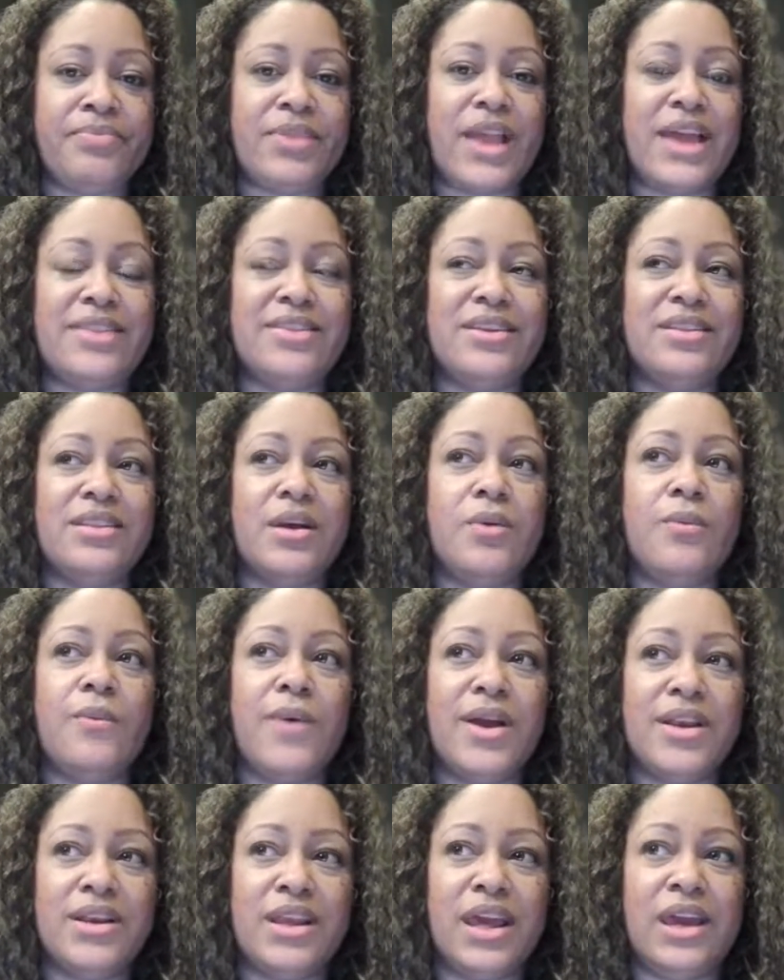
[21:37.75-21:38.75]
I think that
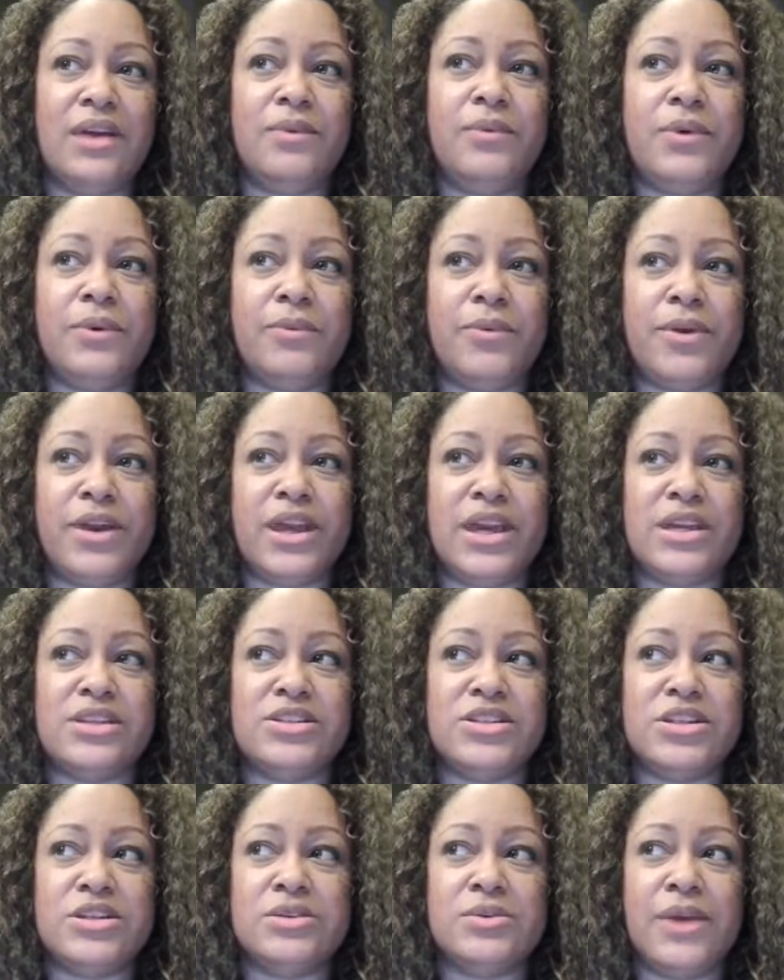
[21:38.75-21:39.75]
one day we will get
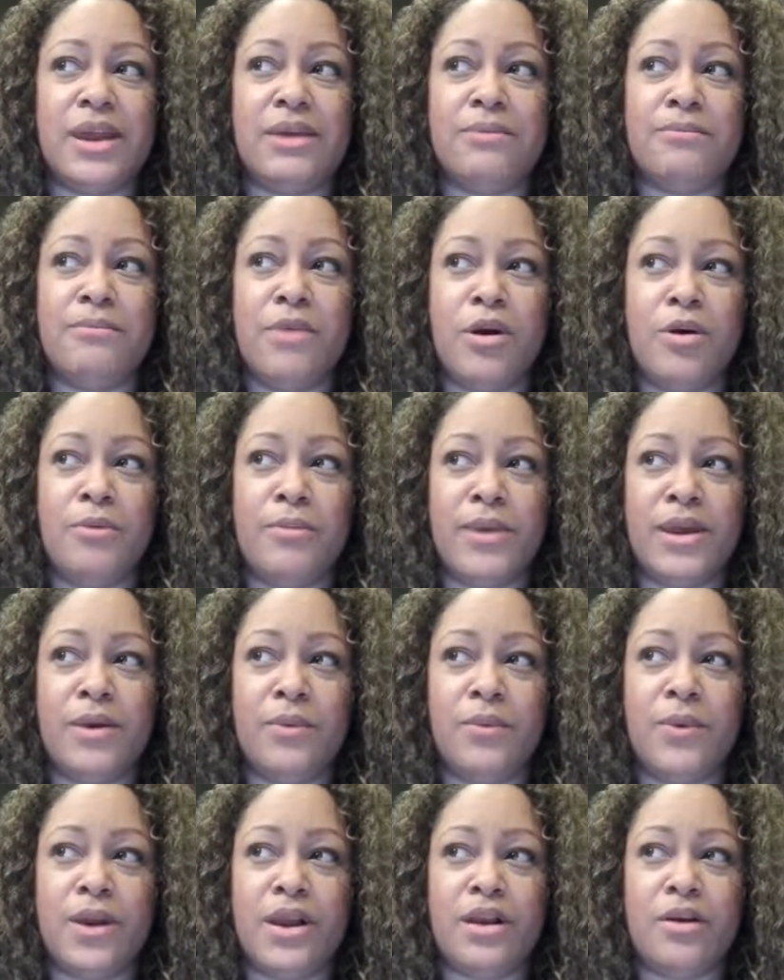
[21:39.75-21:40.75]
to a
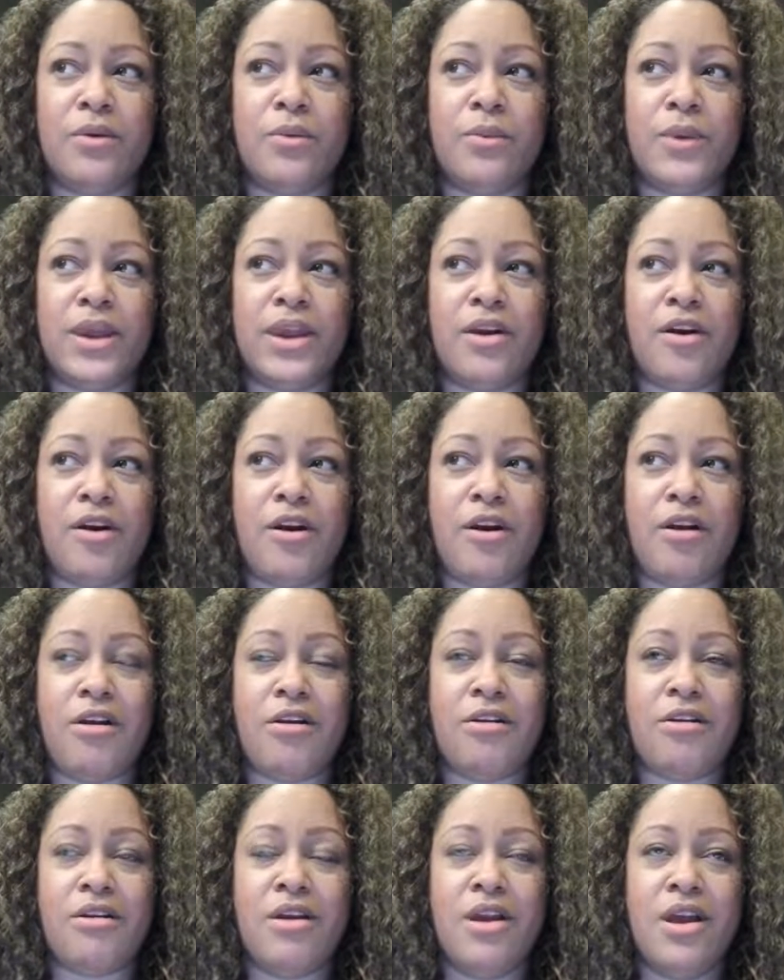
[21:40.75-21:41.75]
moment where we
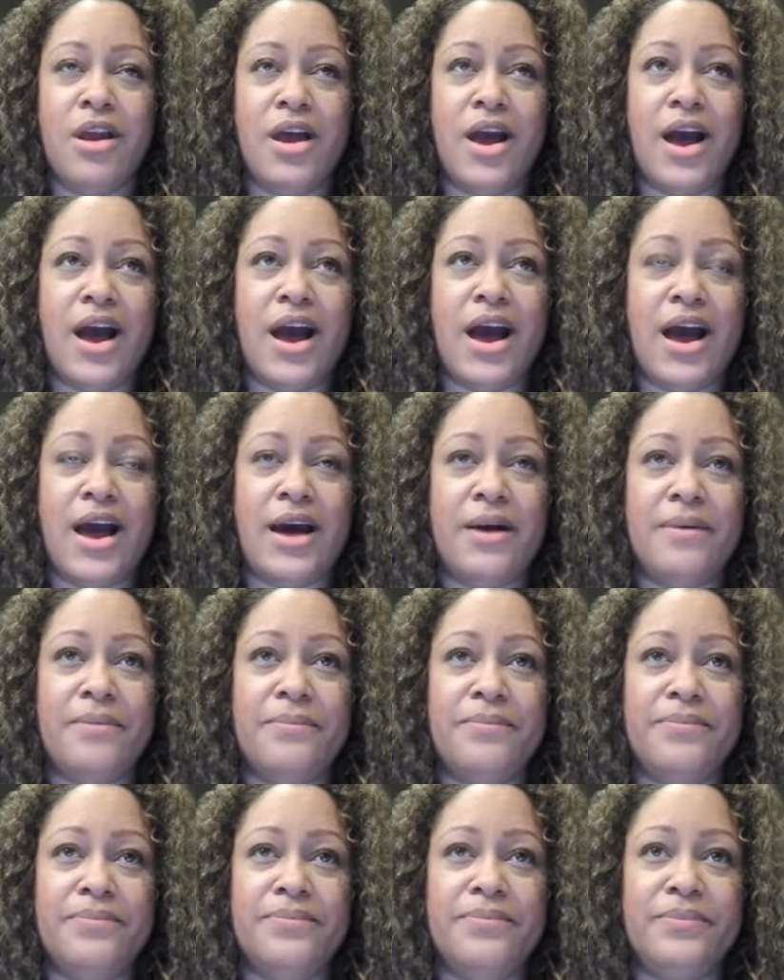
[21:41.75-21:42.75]
are,
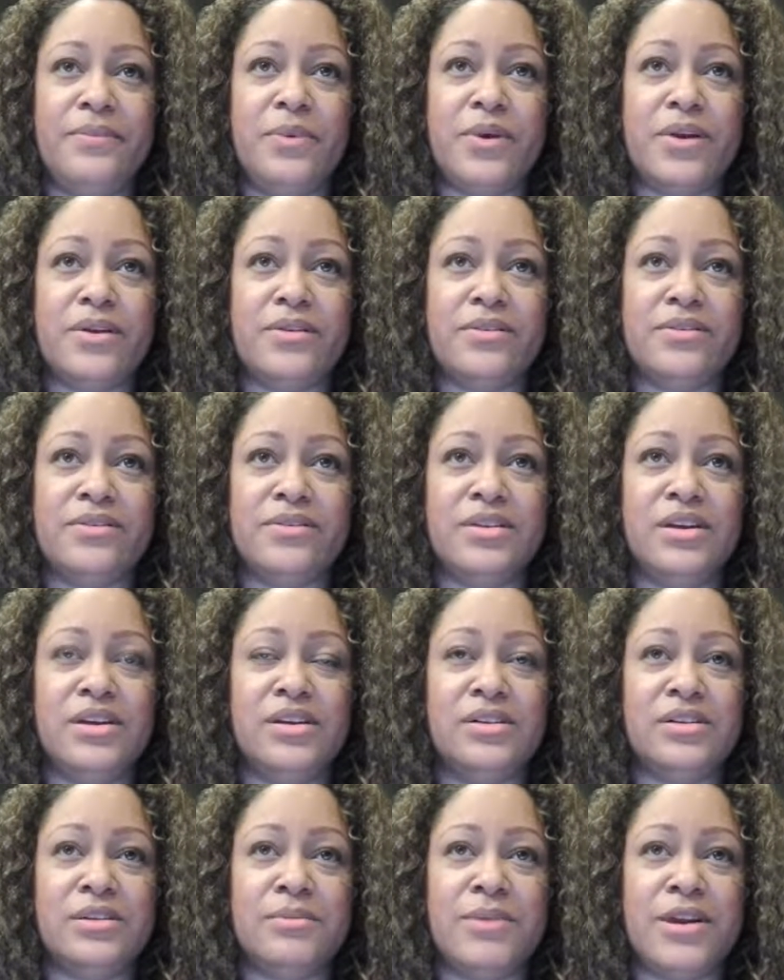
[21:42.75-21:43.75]
where,
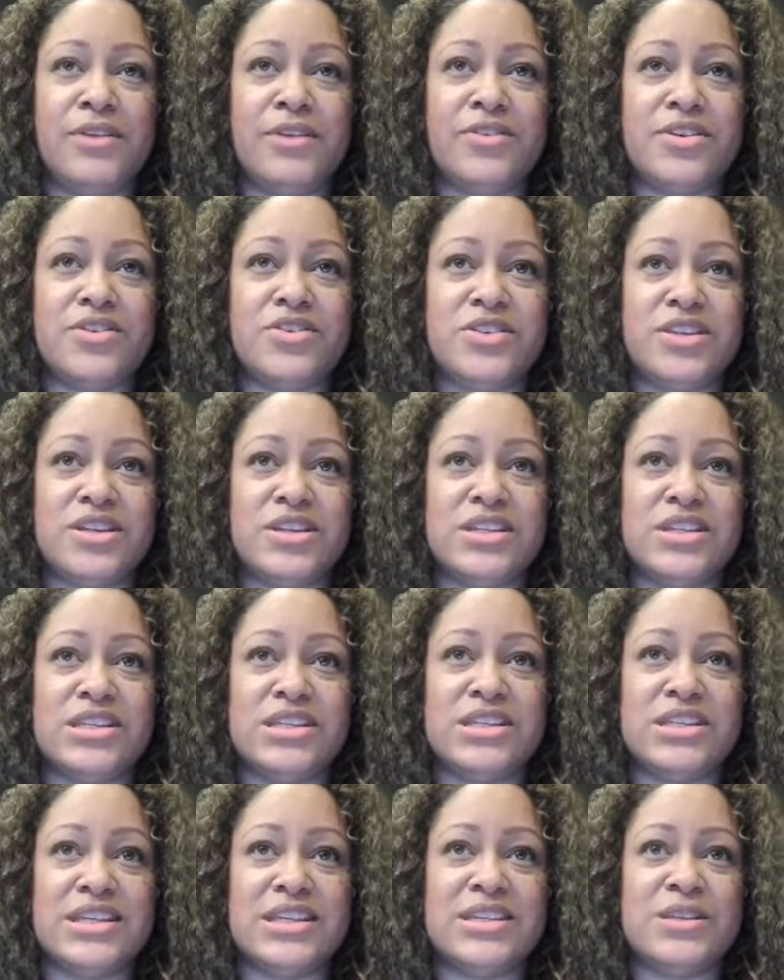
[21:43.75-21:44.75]
the metaverse
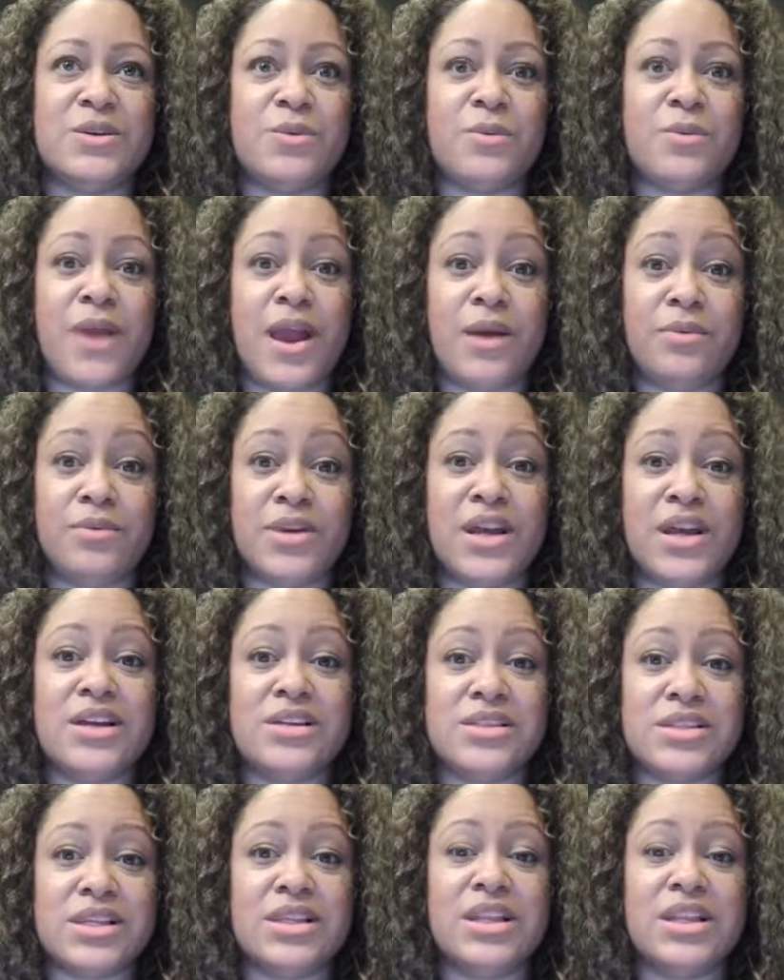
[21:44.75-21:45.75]
is around
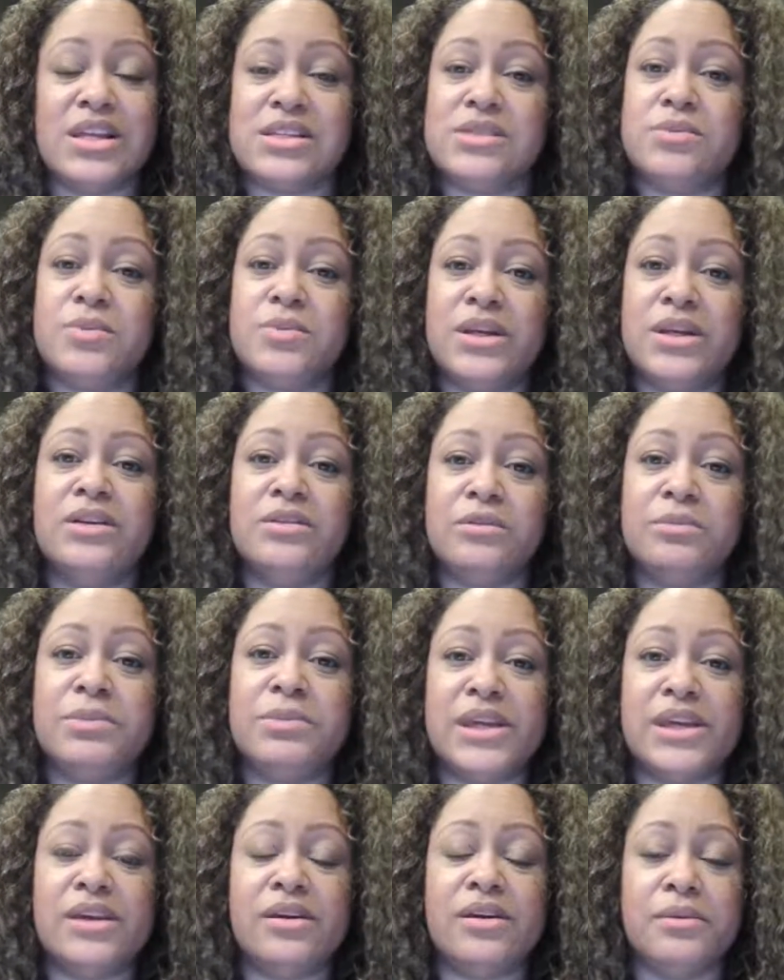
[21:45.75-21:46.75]
us, and that's when it'll
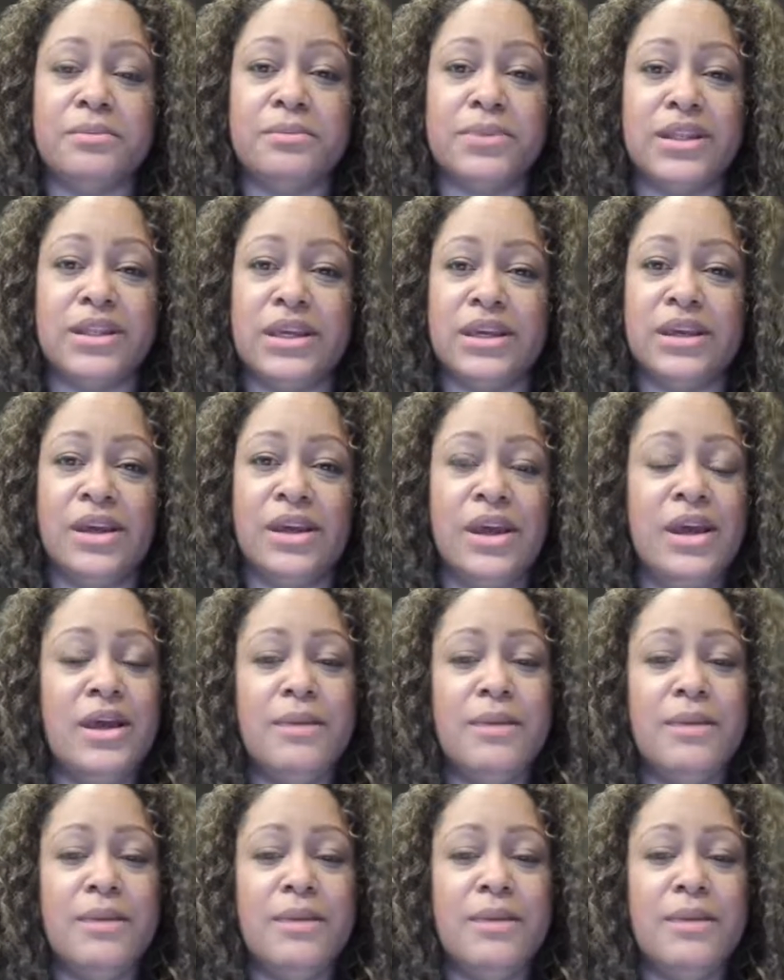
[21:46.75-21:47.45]
be complete.